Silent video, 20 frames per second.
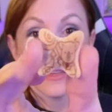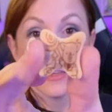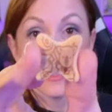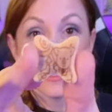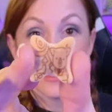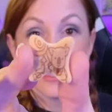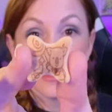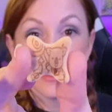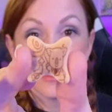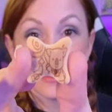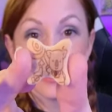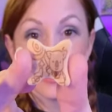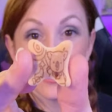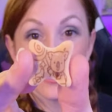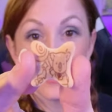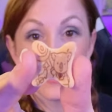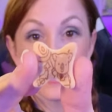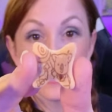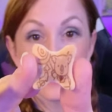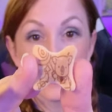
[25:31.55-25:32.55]
It
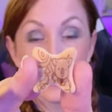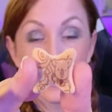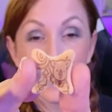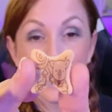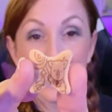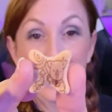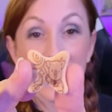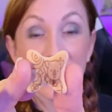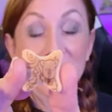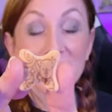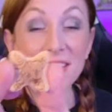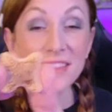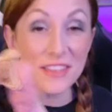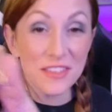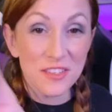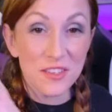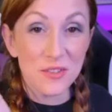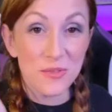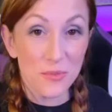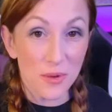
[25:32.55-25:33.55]
looks like, I think this
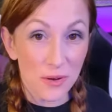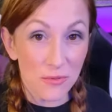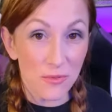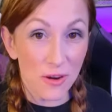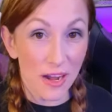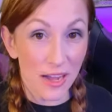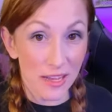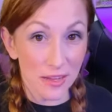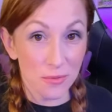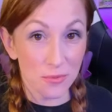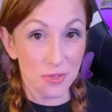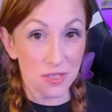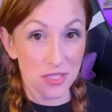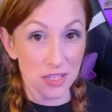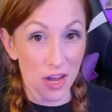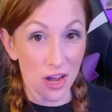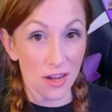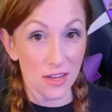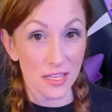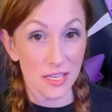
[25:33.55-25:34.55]
is what Ryan was
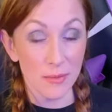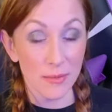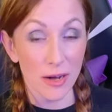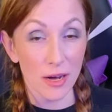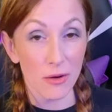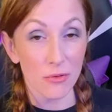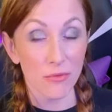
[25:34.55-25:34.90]
talking about.